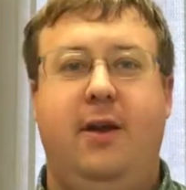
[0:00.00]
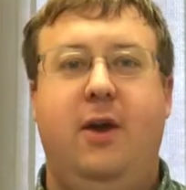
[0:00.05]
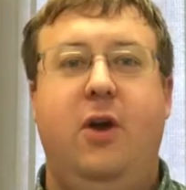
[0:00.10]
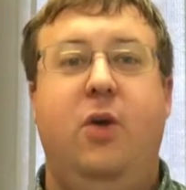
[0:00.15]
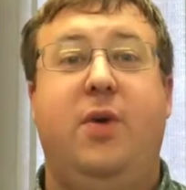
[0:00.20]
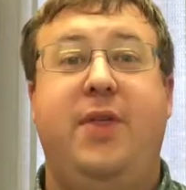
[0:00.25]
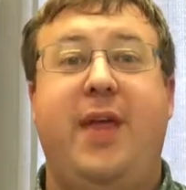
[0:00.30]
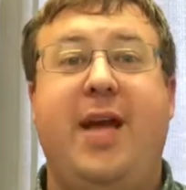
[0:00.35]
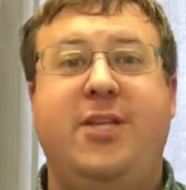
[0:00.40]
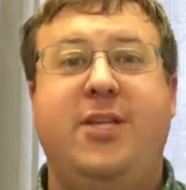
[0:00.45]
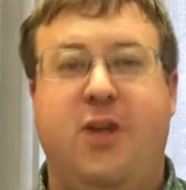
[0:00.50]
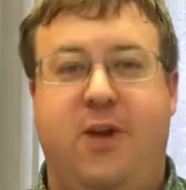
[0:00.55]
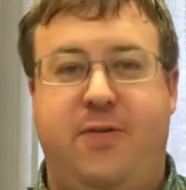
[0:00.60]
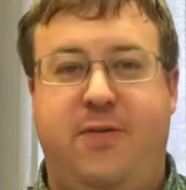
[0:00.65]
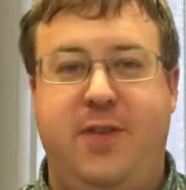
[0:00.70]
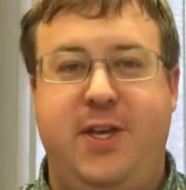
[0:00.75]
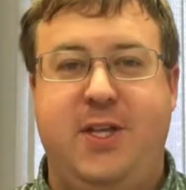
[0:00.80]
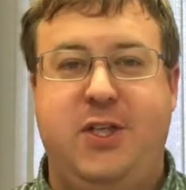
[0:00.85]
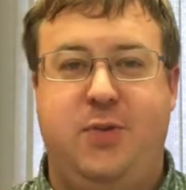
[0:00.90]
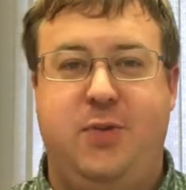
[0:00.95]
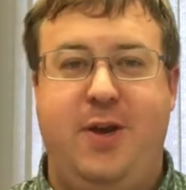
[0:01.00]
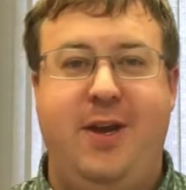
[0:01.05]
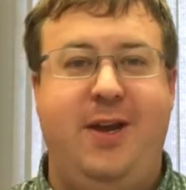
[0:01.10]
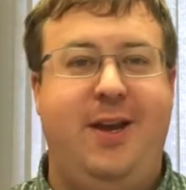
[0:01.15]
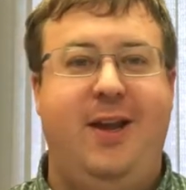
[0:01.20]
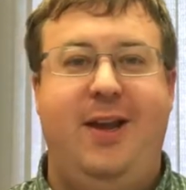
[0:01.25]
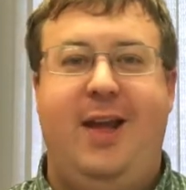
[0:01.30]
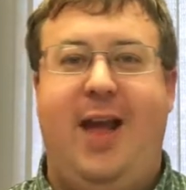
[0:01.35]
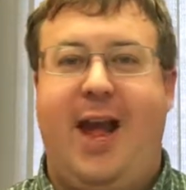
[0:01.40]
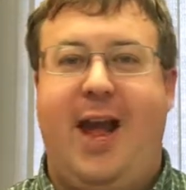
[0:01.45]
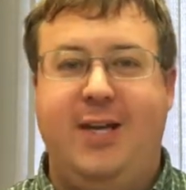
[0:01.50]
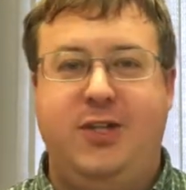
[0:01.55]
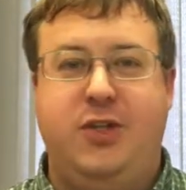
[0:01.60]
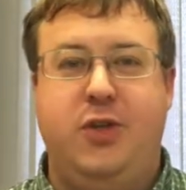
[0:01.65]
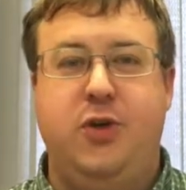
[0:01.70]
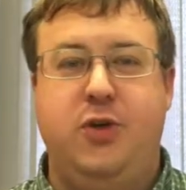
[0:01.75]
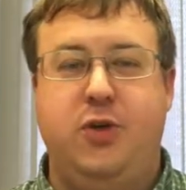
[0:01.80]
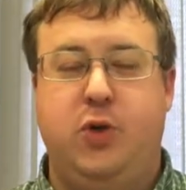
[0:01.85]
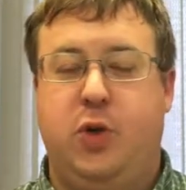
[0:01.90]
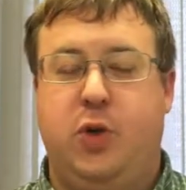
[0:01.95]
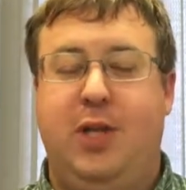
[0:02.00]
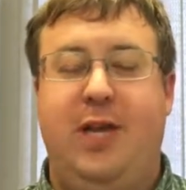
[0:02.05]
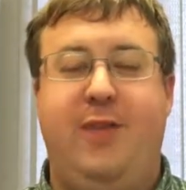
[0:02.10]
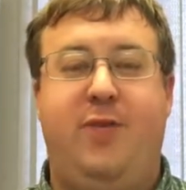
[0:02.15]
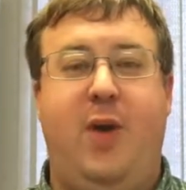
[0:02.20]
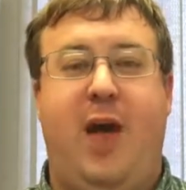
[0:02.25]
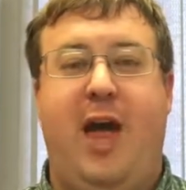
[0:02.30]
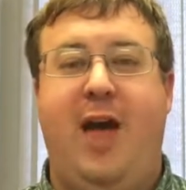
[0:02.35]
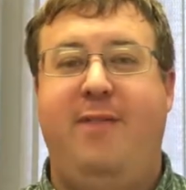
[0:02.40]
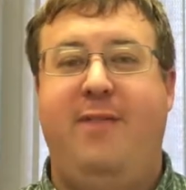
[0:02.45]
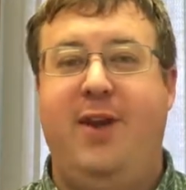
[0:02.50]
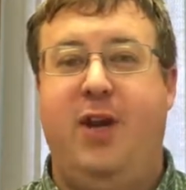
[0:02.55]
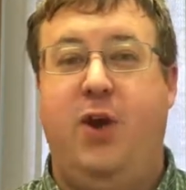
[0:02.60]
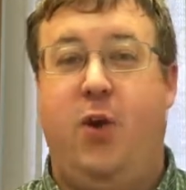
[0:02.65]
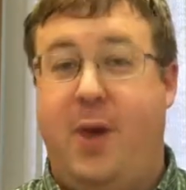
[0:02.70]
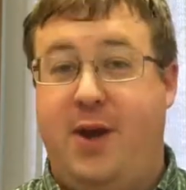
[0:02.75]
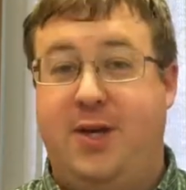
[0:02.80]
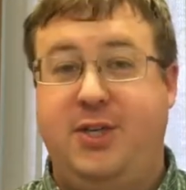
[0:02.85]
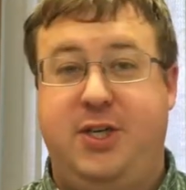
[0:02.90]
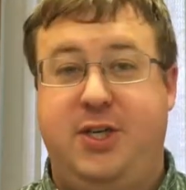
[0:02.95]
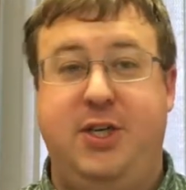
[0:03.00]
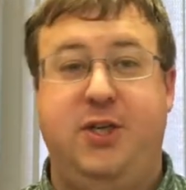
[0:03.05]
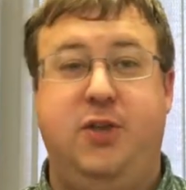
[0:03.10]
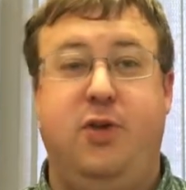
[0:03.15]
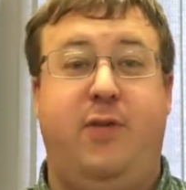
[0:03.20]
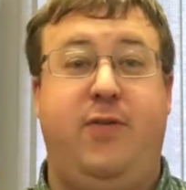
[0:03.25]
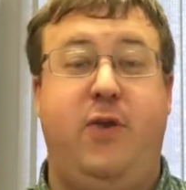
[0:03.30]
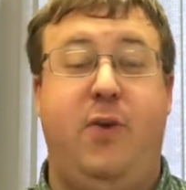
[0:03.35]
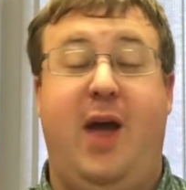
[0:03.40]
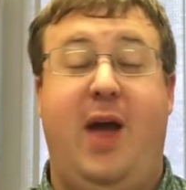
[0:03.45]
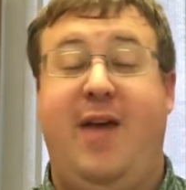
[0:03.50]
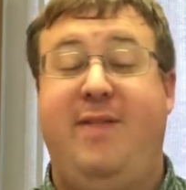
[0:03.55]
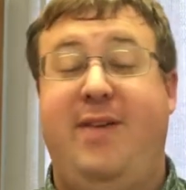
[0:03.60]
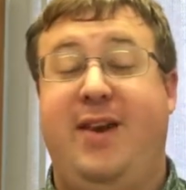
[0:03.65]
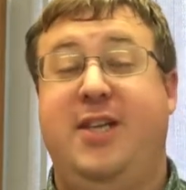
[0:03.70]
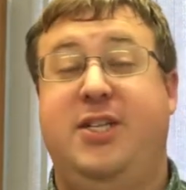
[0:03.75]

Well, that's all for this week. As usual, if you have any questions or if you have any